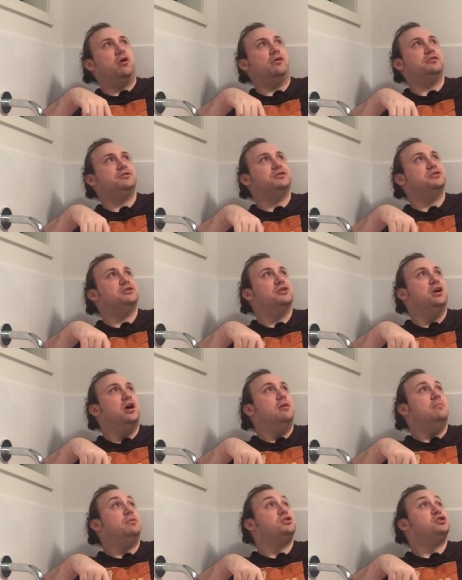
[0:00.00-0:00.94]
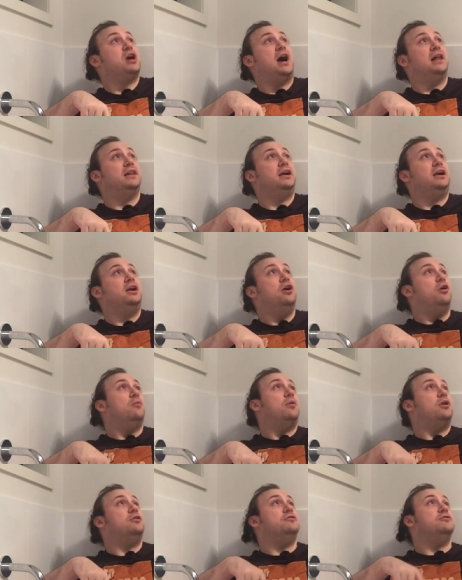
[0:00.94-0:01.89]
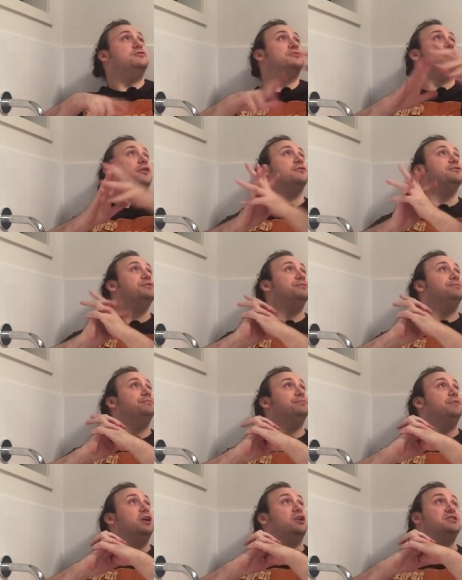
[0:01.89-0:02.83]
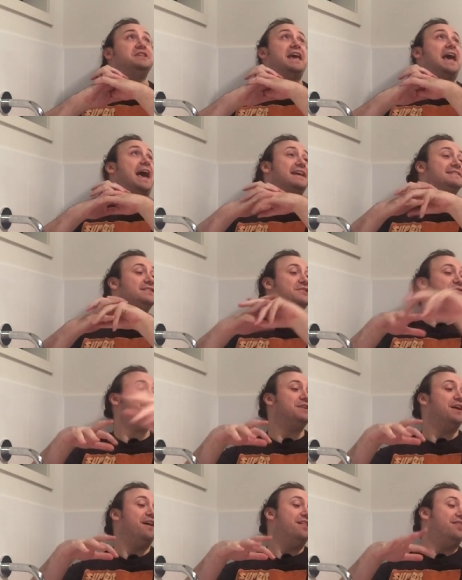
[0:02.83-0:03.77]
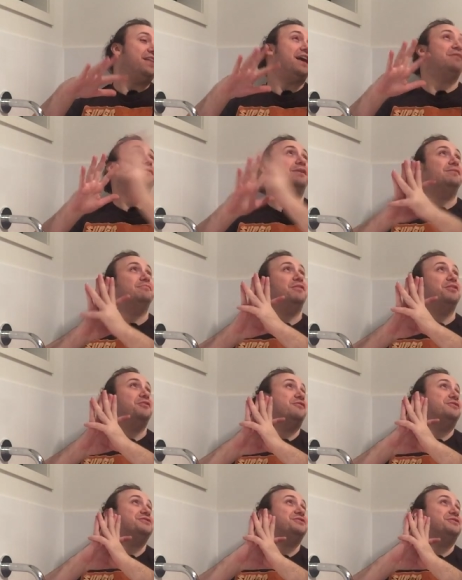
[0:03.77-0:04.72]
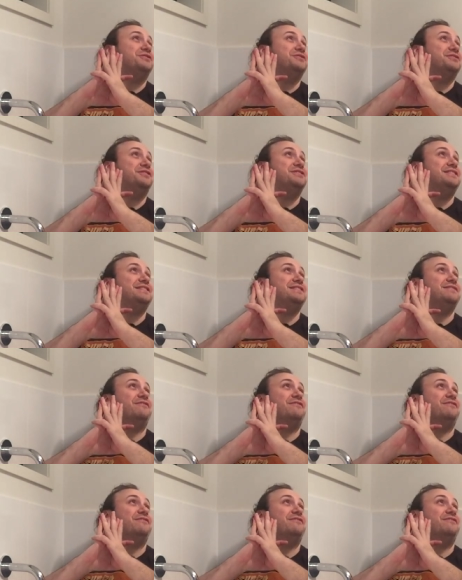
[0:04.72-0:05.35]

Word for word: boxes, but Charlie won't use those because he has to use that one with the crystals because he's